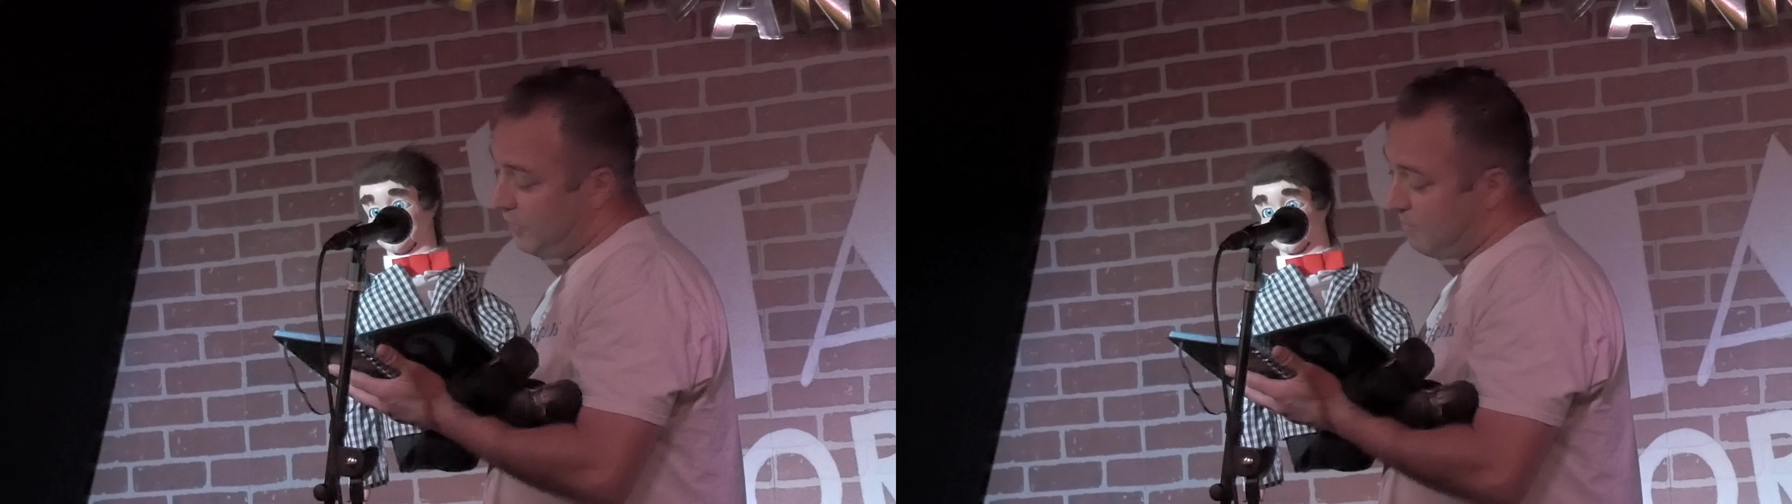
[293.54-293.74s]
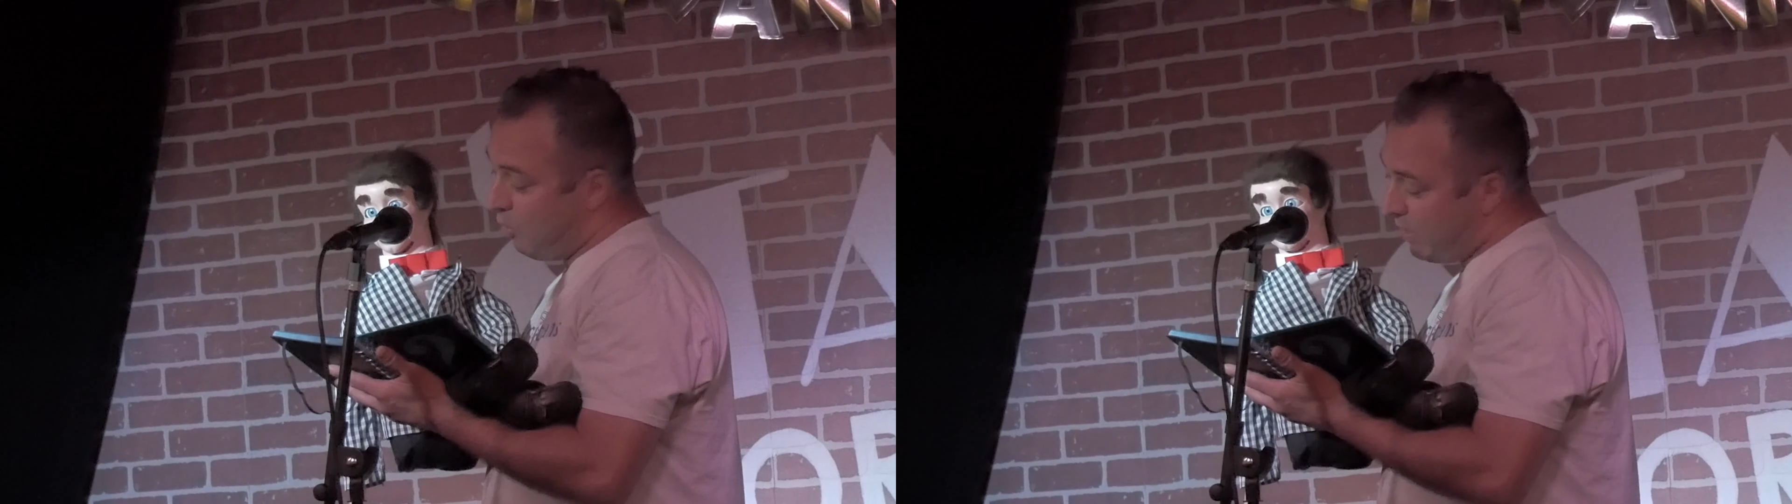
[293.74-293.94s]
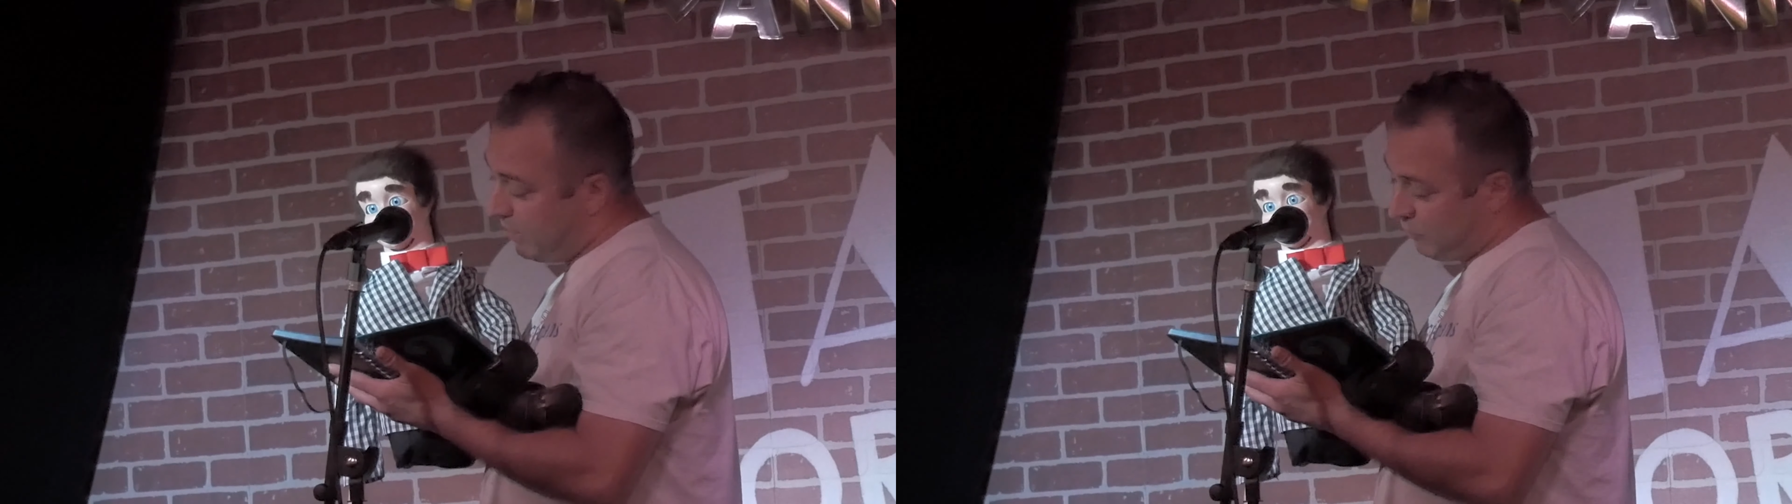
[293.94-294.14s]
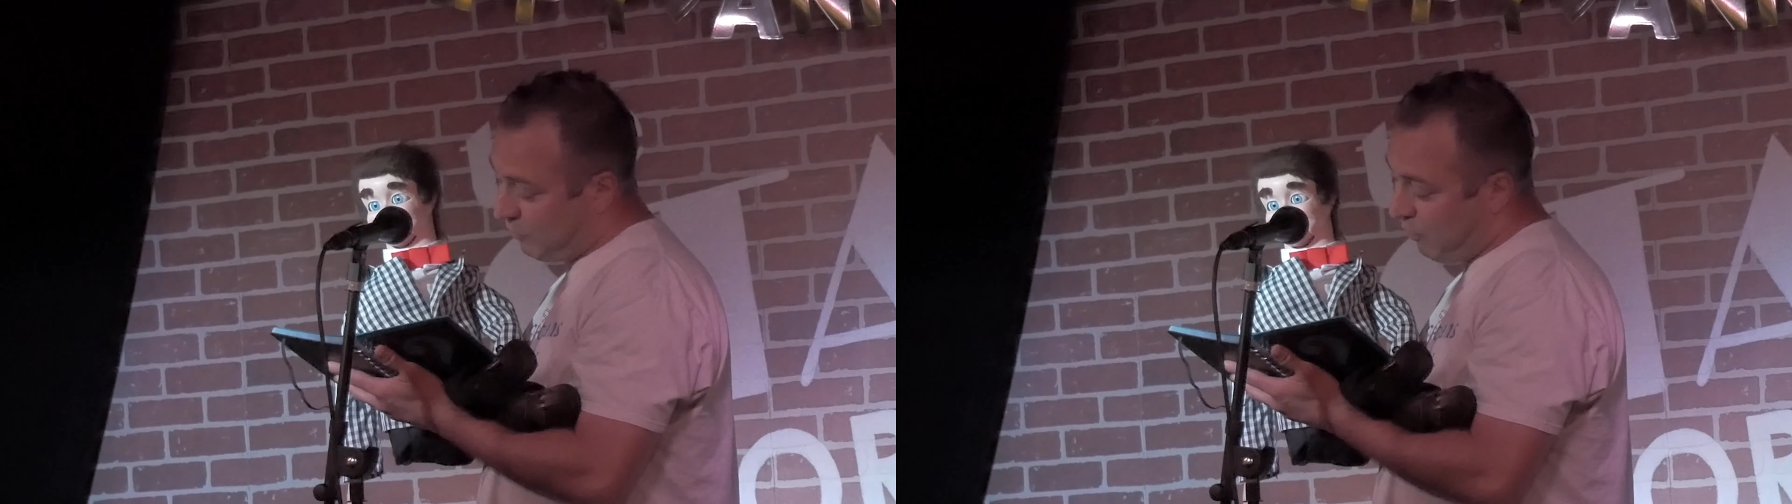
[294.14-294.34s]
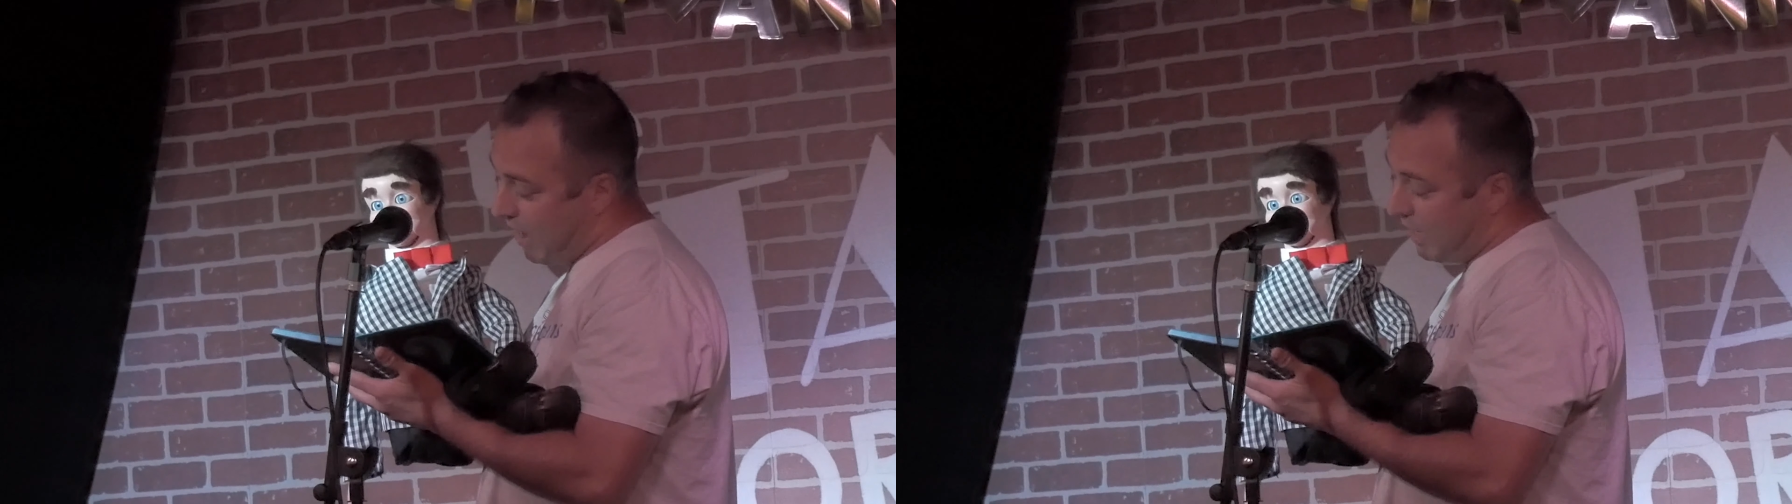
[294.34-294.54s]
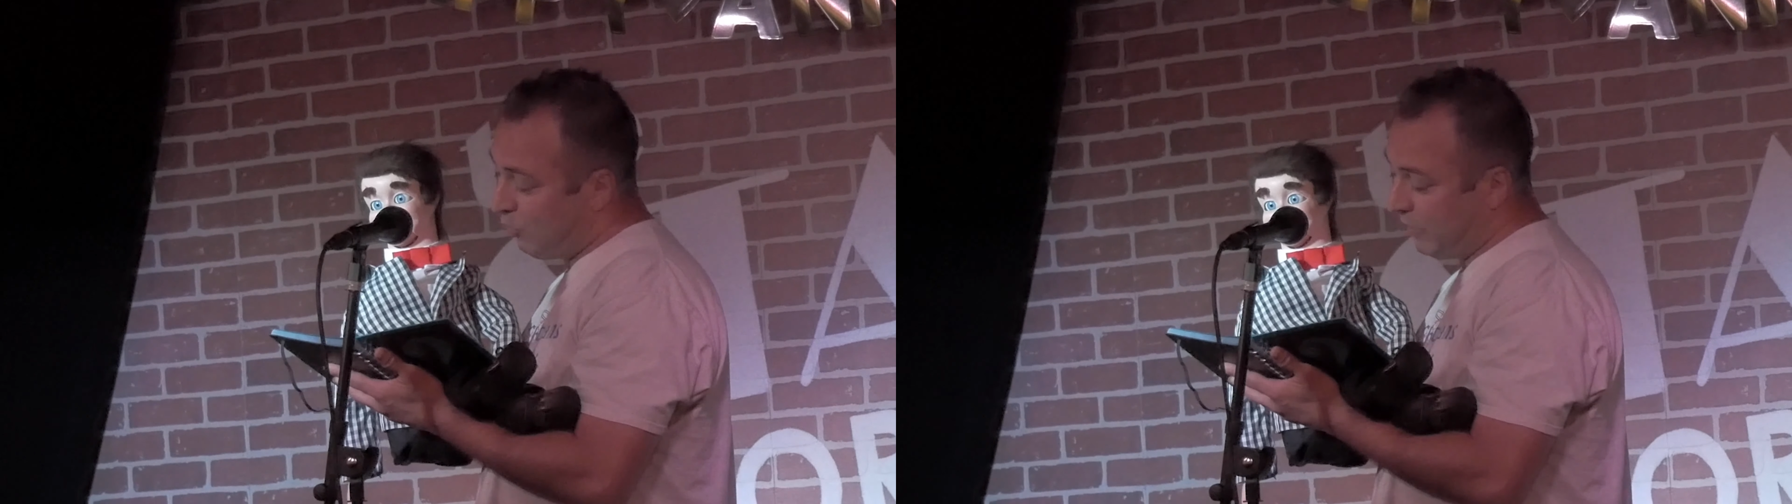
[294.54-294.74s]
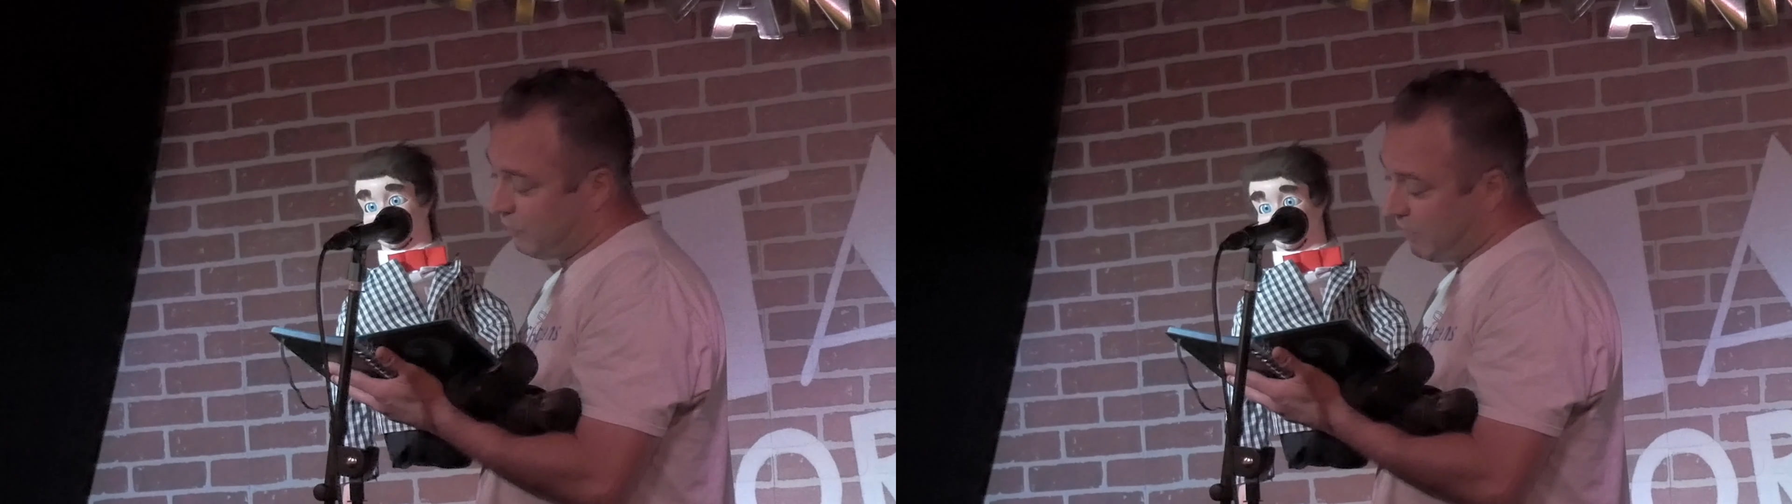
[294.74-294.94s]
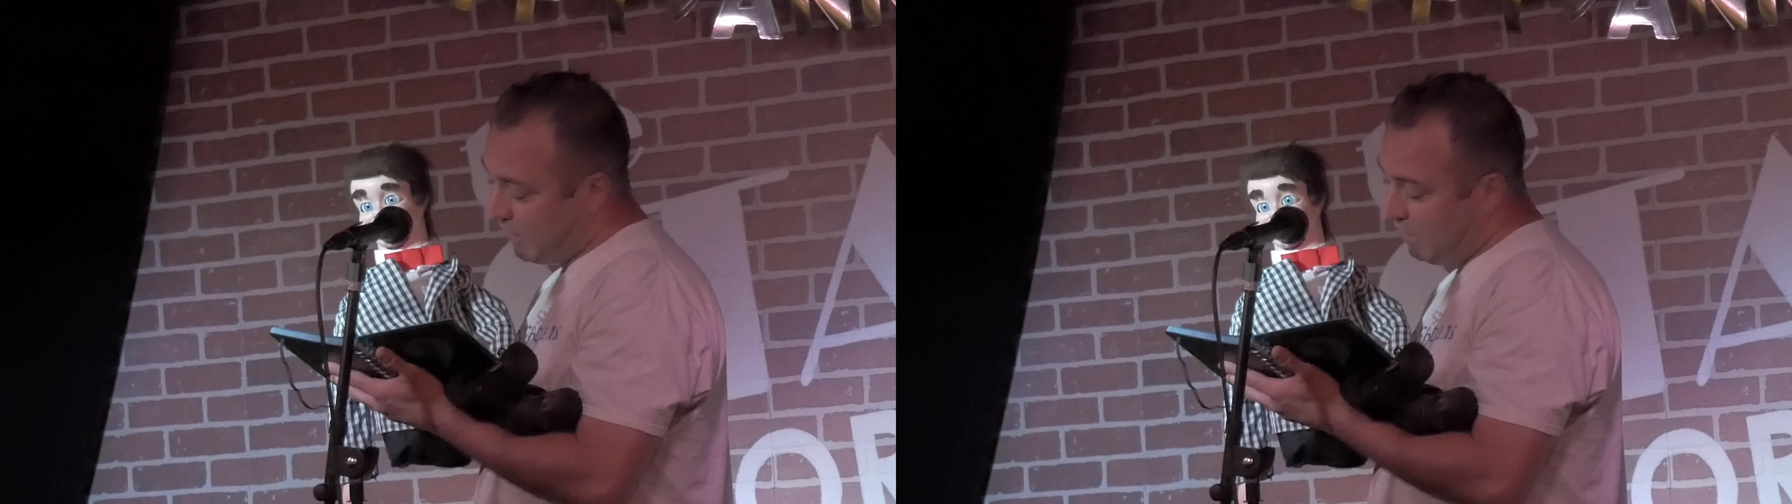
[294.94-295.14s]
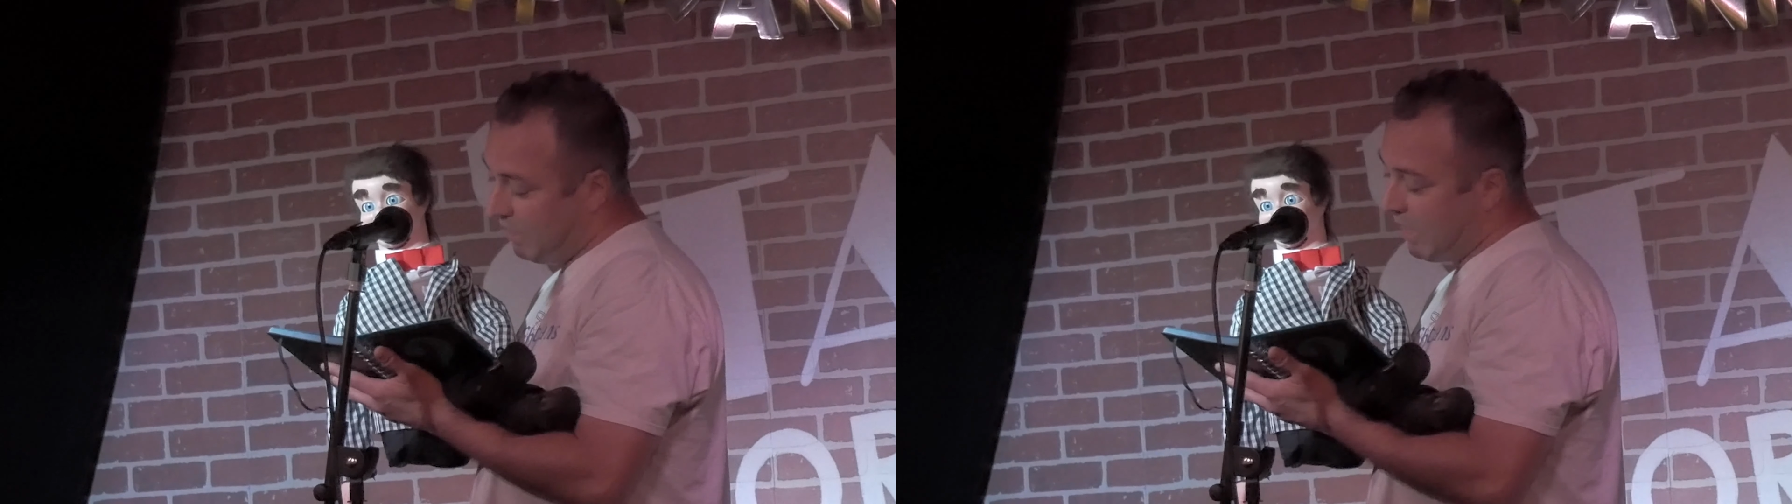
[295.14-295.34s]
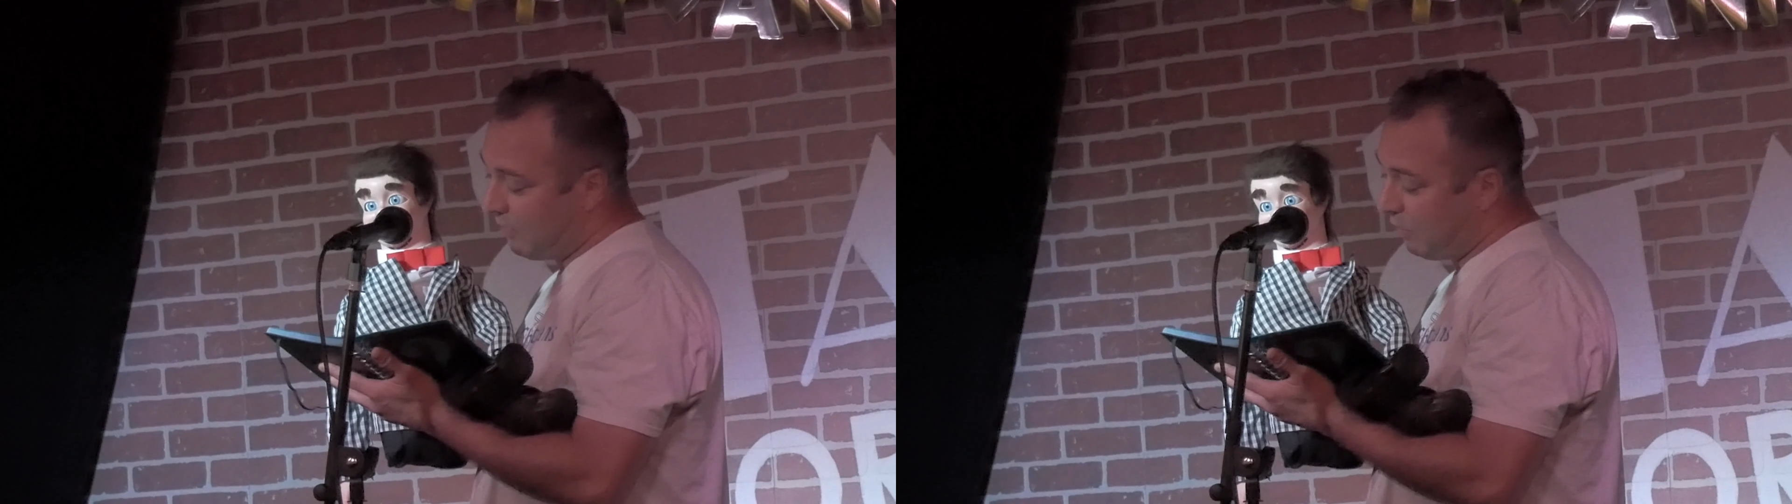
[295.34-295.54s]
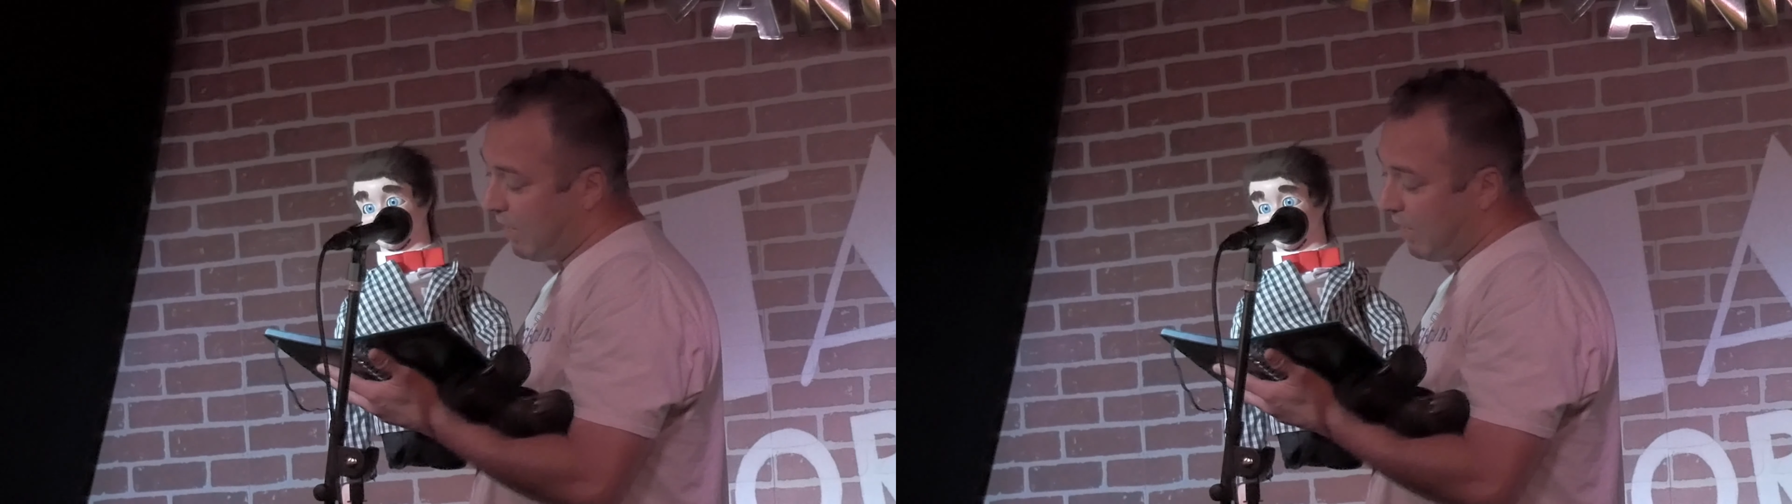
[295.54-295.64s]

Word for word: the moist crack was sticking together